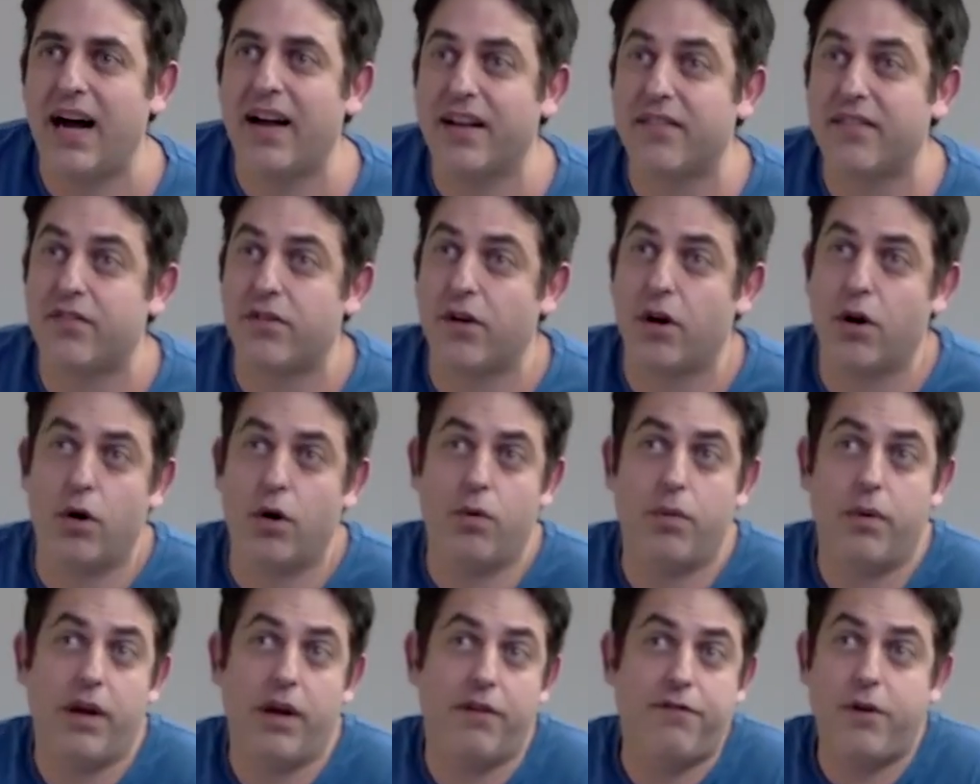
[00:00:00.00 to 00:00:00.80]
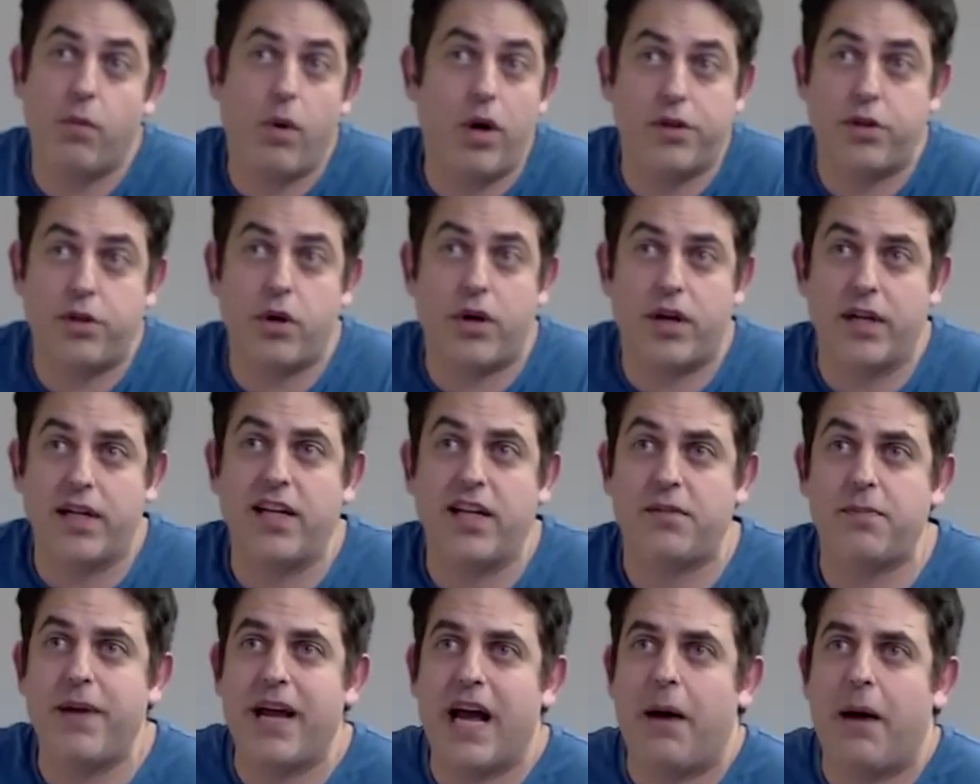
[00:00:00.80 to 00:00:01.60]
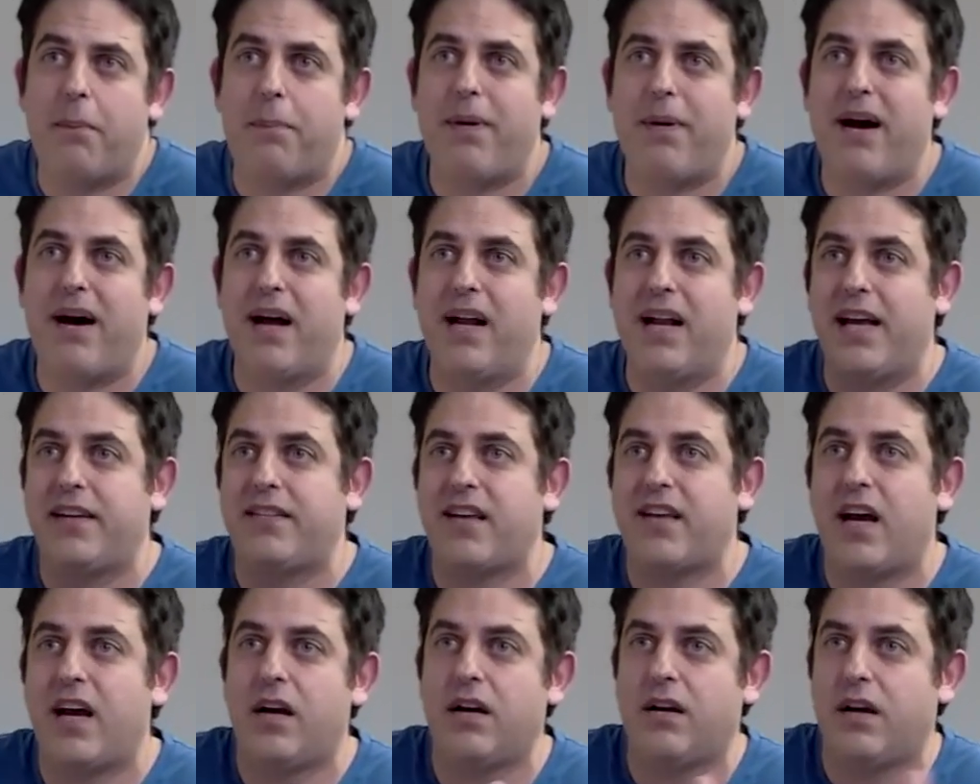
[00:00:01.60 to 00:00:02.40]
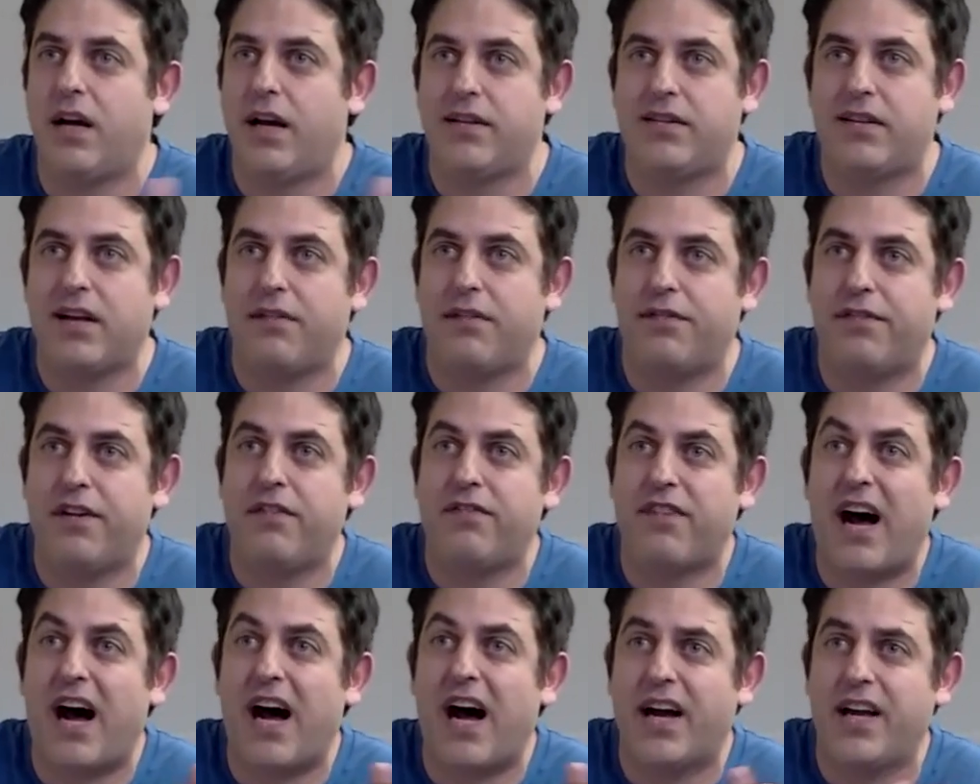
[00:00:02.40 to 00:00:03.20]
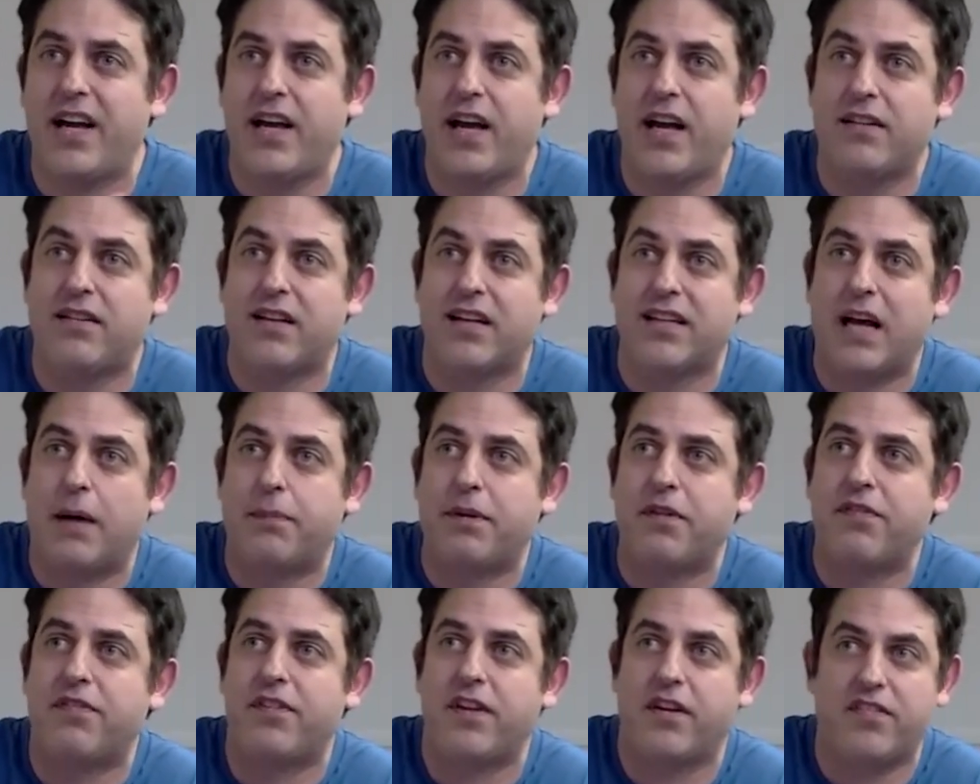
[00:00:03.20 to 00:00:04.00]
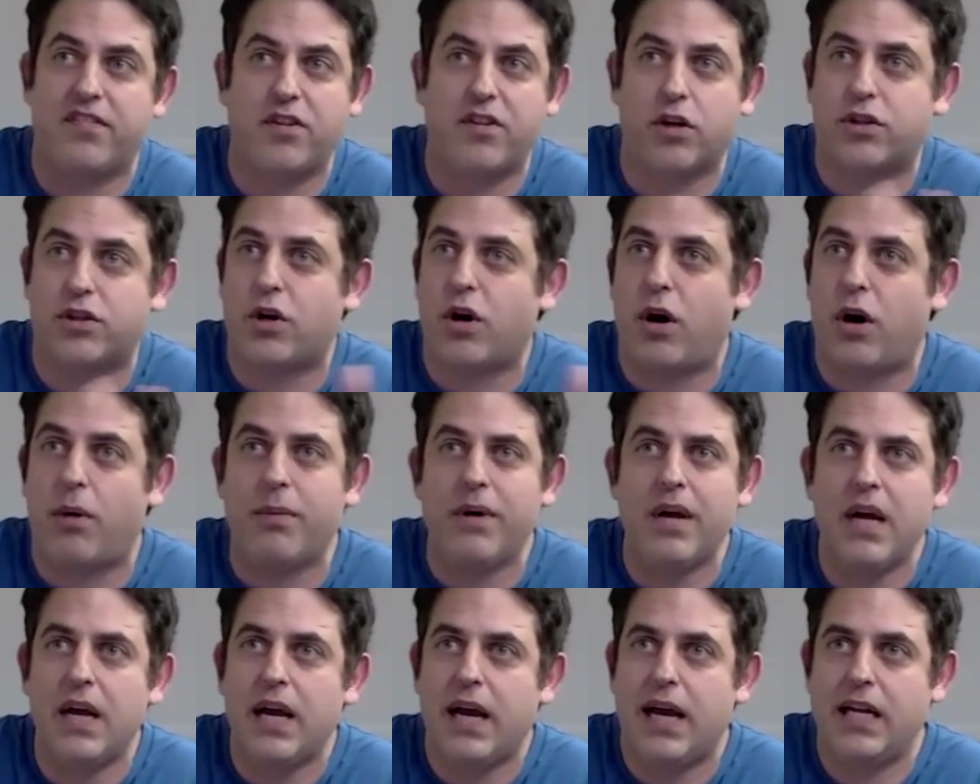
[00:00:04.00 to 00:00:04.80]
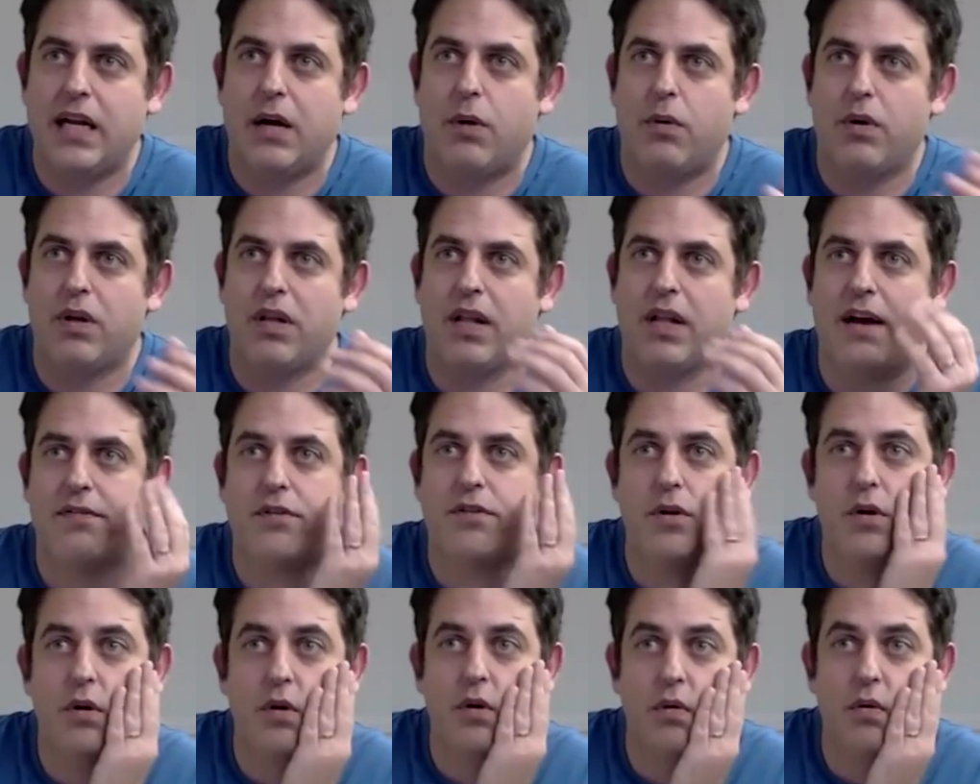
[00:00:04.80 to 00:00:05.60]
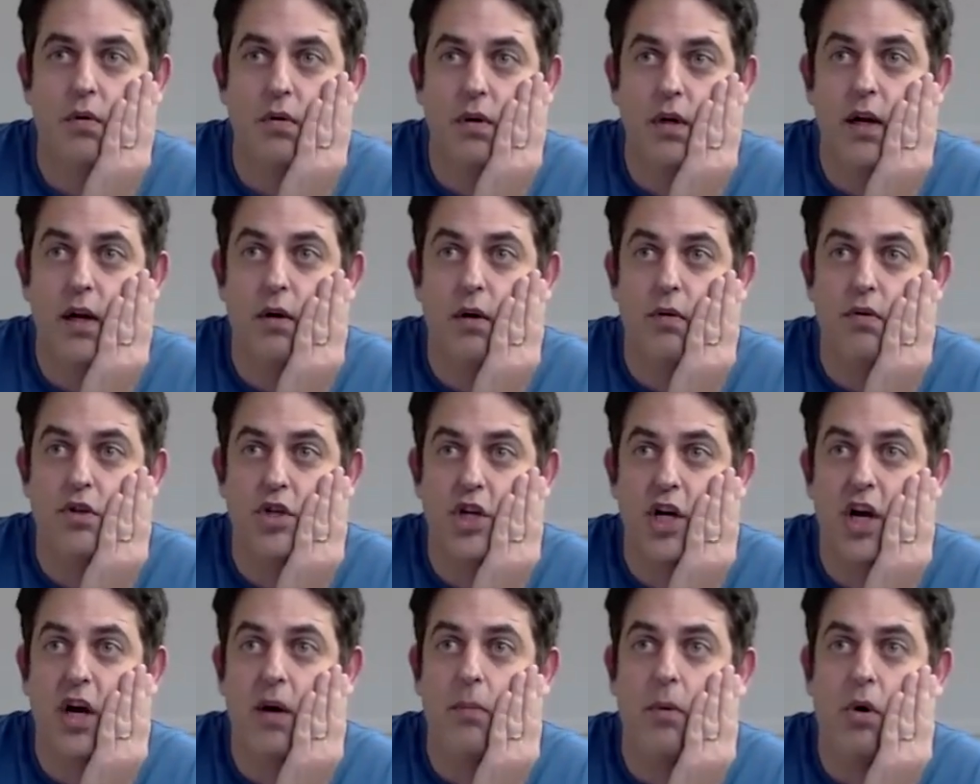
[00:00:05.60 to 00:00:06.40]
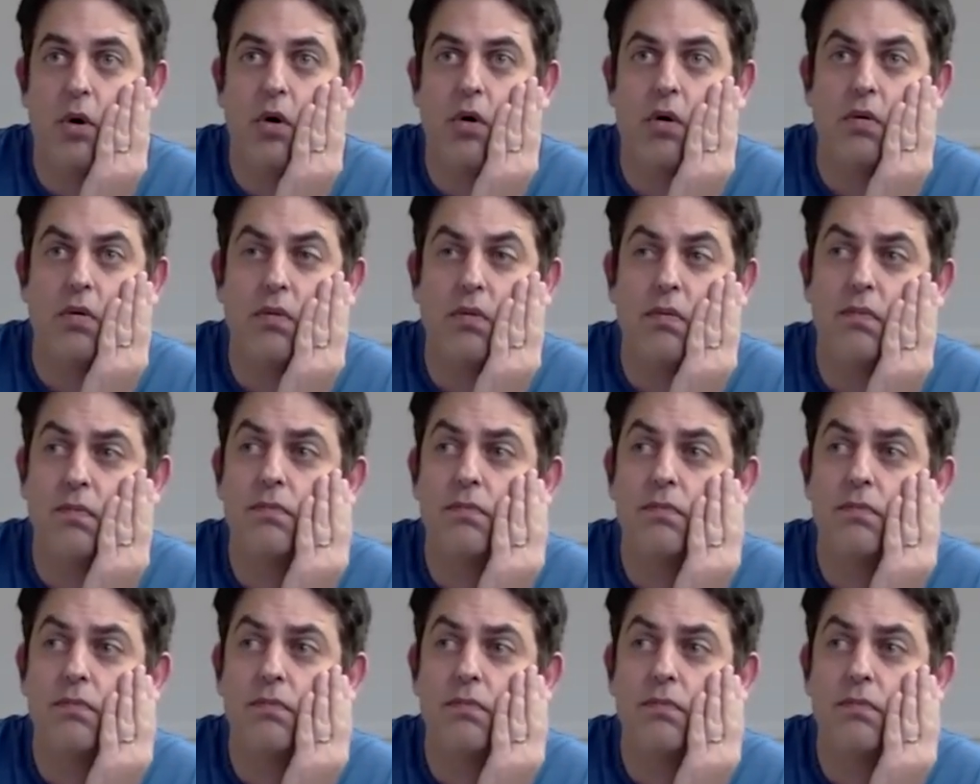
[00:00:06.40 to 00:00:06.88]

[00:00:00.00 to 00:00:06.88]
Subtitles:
So if you want, you can hit me up later at avivre@adaptive6.com, and I would love to share more.